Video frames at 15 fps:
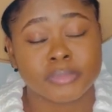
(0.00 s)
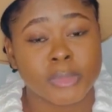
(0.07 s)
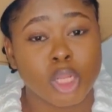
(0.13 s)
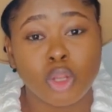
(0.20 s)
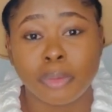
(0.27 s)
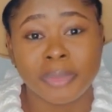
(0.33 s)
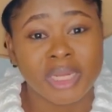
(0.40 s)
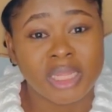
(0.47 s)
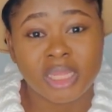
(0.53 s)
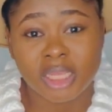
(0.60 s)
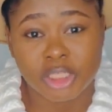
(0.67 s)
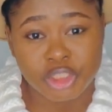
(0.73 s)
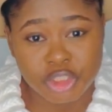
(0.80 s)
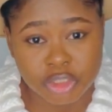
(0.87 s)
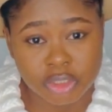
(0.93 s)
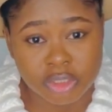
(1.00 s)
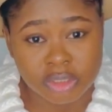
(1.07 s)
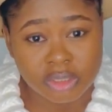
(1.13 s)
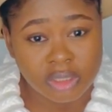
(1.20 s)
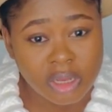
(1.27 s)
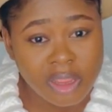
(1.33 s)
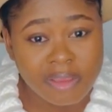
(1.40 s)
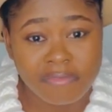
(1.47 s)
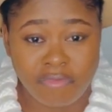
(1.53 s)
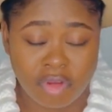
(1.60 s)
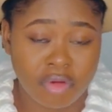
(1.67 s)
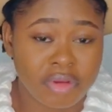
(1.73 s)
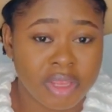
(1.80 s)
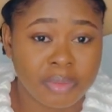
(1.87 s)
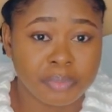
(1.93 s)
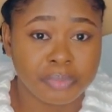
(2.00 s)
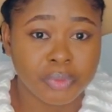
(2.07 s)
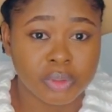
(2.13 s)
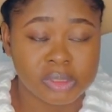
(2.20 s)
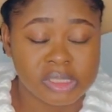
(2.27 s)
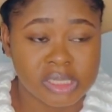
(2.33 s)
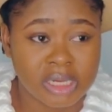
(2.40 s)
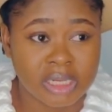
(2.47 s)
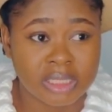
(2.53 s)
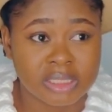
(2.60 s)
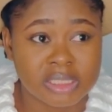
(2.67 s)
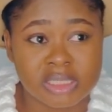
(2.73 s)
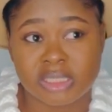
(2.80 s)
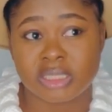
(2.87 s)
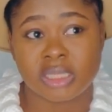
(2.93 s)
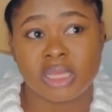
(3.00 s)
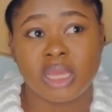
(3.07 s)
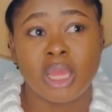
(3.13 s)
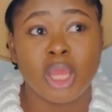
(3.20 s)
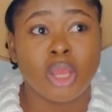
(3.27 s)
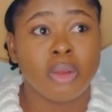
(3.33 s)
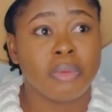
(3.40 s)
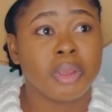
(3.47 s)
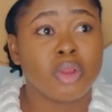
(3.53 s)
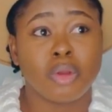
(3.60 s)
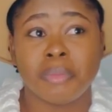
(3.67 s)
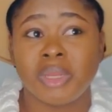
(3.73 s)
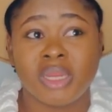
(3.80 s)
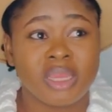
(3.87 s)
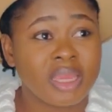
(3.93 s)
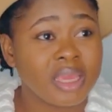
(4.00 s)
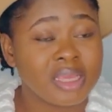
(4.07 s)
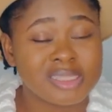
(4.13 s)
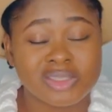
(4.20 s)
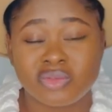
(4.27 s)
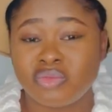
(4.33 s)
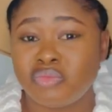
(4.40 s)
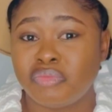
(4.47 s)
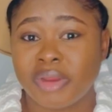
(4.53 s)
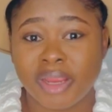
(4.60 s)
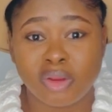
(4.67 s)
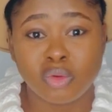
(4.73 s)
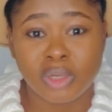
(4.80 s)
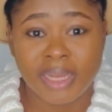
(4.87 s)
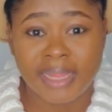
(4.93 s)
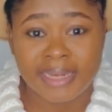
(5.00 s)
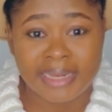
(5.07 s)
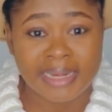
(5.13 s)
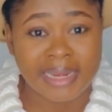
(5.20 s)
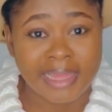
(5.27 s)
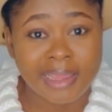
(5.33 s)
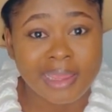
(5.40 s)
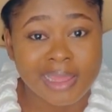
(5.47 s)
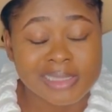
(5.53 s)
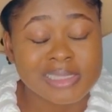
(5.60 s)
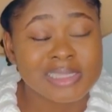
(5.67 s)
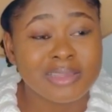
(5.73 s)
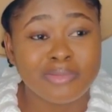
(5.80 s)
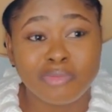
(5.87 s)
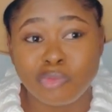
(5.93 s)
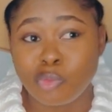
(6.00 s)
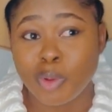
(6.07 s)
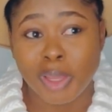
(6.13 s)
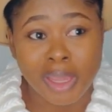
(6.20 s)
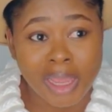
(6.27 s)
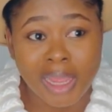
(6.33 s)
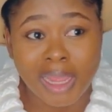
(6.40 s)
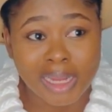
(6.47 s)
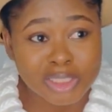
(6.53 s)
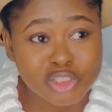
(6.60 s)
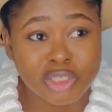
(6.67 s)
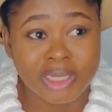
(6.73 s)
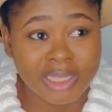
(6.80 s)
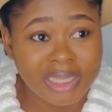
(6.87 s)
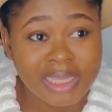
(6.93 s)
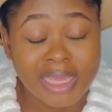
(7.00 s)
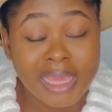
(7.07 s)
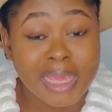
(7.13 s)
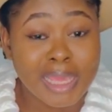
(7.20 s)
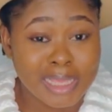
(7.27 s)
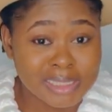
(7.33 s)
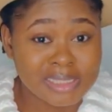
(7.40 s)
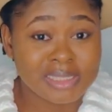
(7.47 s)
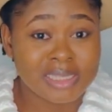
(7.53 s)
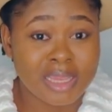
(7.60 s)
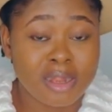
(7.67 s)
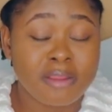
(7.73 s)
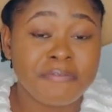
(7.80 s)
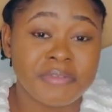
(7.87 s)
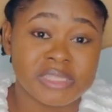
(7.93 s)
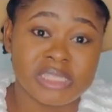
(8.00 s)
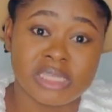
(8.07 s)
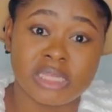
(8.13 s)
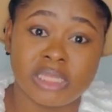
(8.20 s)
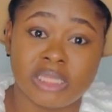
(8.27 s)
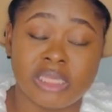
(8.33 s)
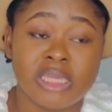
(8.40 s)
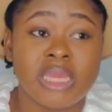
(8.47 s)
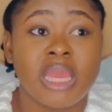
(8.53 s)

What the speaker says: communication, very important. We communicate regularly, like as if we are actually seeing physically.